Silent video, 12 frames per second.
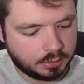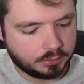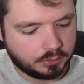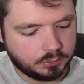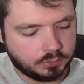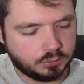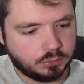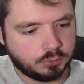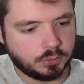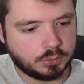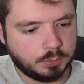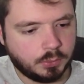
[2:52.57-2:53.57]

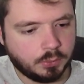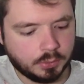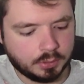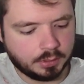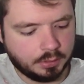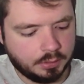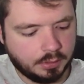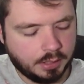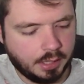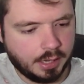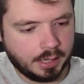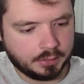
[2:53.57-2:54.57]
Switch port
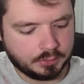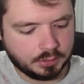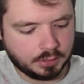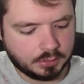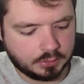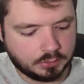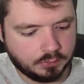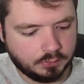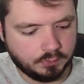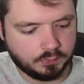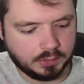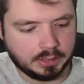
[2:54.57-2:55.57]
access
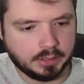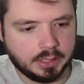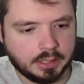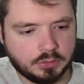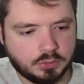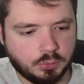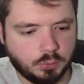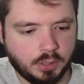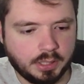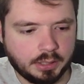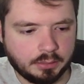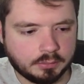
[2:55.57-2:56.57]
VLAN
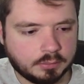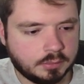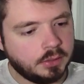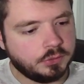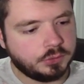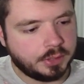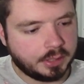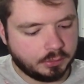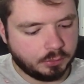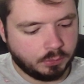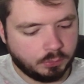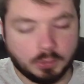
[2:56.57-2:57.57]
20. So
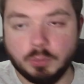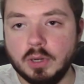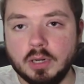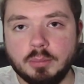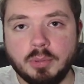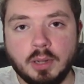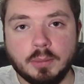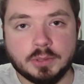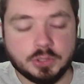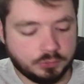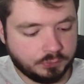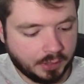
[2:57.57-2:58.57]
now we want to probably
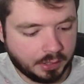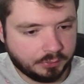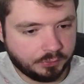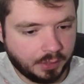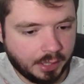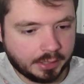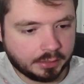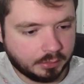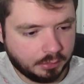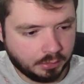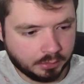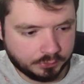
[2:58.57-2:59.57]
just verify
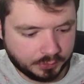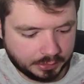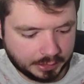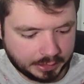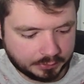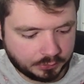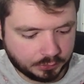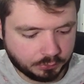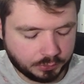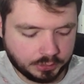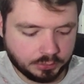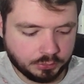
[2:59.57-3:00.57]
our VLAN. So
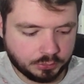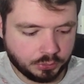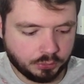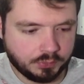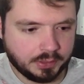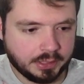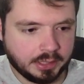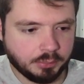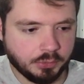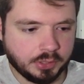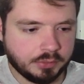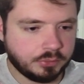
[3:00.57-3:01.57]
we can do a show VLAN
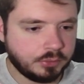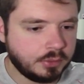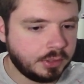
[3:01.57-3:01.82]
brief.